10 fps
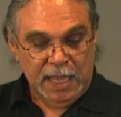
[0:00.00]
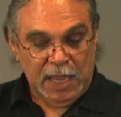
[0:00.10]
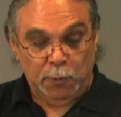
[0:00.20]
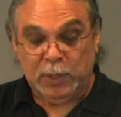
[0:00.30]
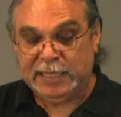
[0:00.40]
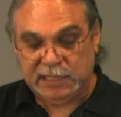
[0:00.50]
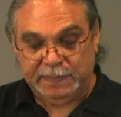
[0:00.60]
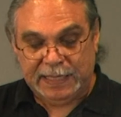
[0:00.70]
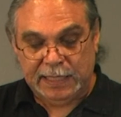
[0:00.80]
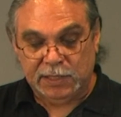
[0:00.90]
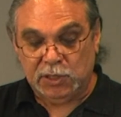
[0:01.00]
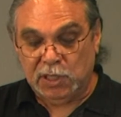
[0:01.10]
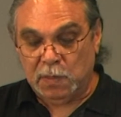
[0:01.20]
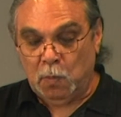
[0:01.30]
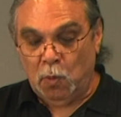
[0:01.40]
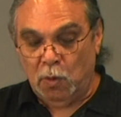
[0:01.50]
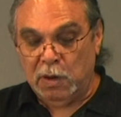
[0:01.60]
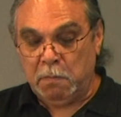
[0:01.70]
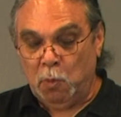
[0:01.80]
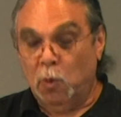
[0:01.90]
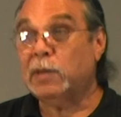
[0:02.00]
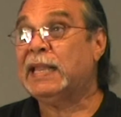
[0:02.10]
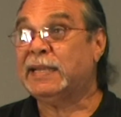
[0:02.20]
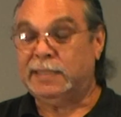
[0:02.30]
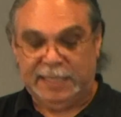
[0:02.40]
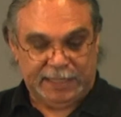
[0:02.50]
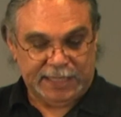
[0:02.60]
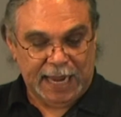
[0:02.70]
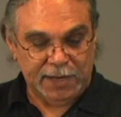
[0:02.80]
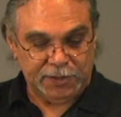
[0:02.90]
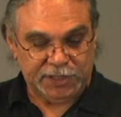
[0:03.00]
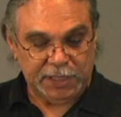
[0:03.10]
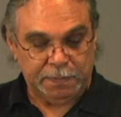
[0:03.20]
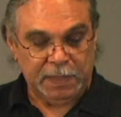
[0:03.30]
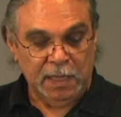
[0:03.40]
in what is beginning to look more and more like a dictatorship,